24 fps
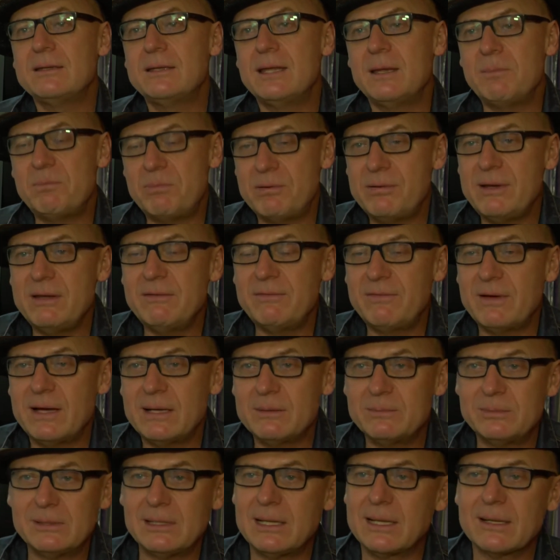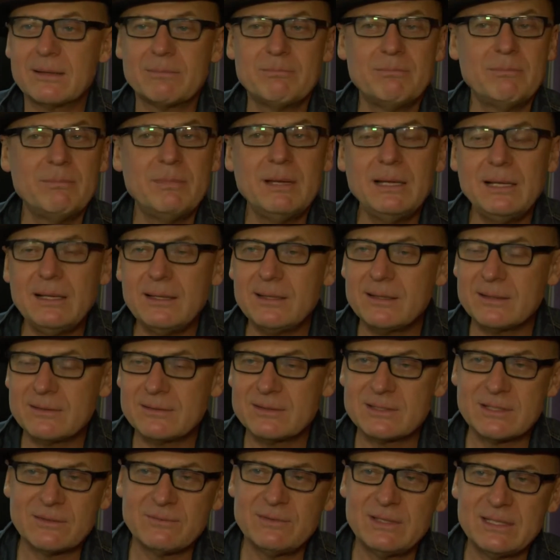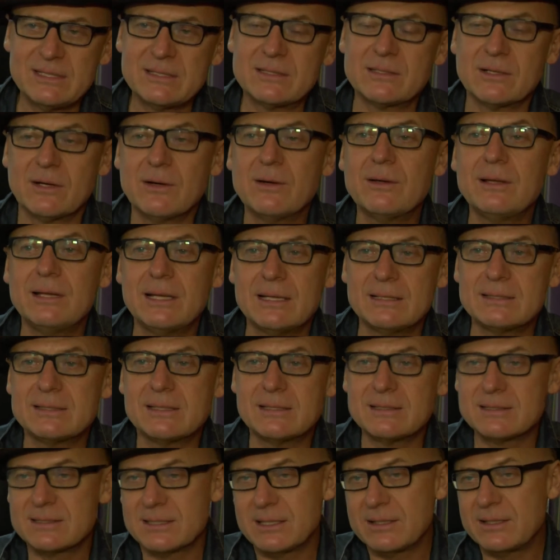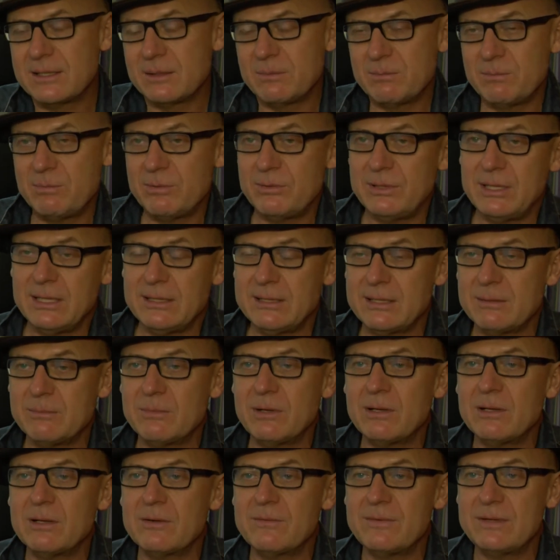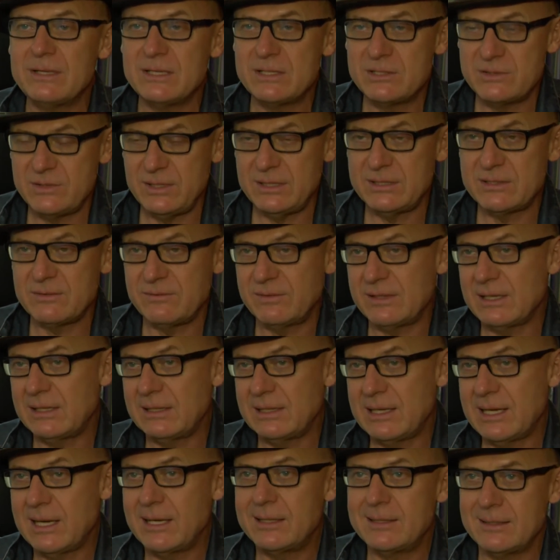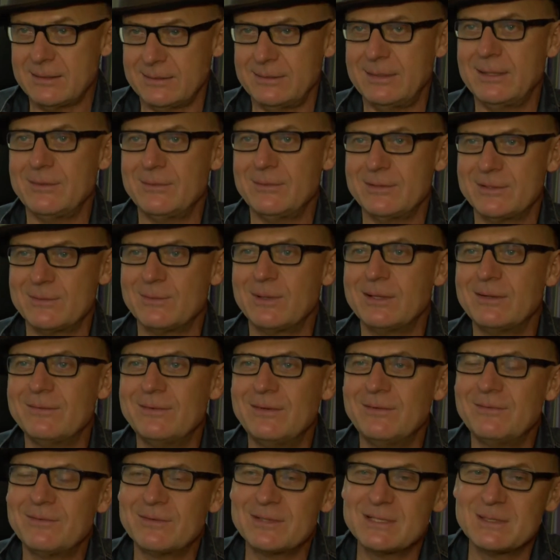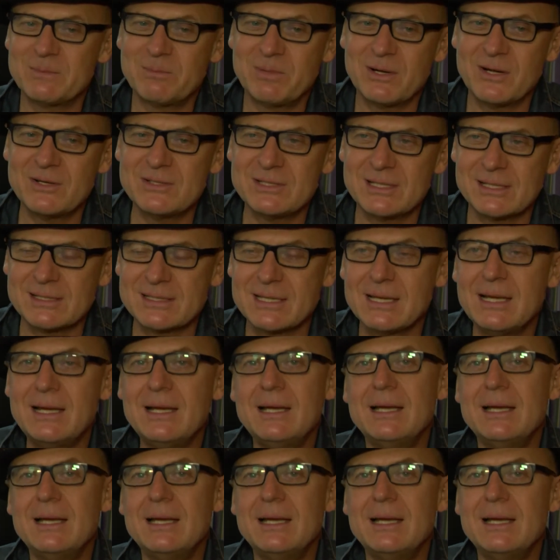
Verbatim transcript: they prefabbed like millions of these toilets and started putting them all over the streets of Calcutta. That was one of the first projects.